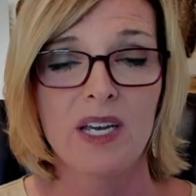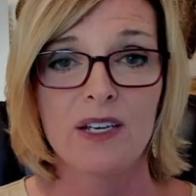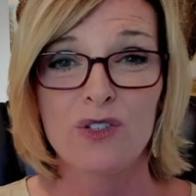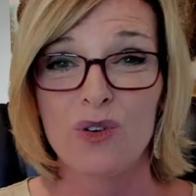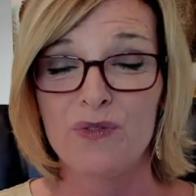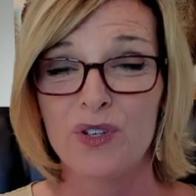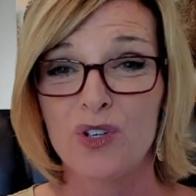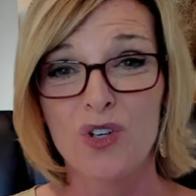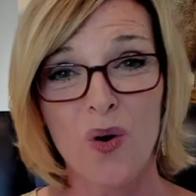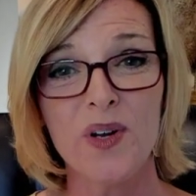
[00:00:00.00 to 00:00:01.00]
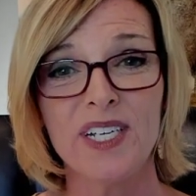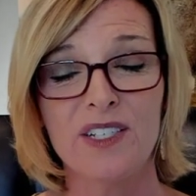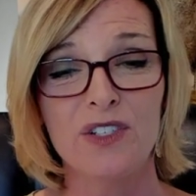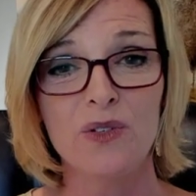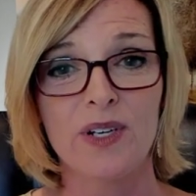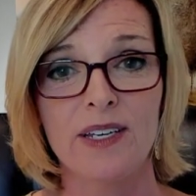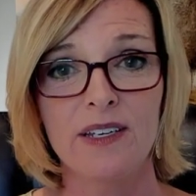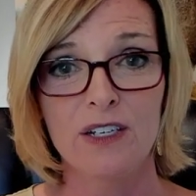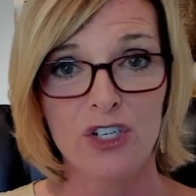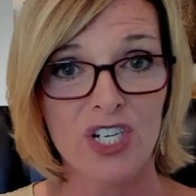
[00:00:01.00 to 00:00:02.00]
So if you're going to do
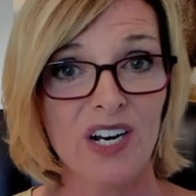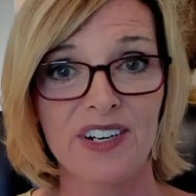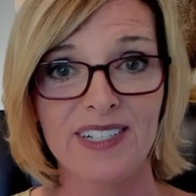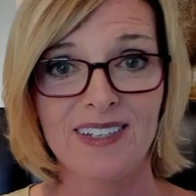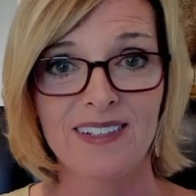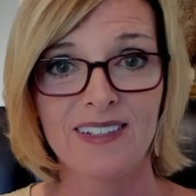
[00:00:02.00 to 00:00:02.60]
it, share it.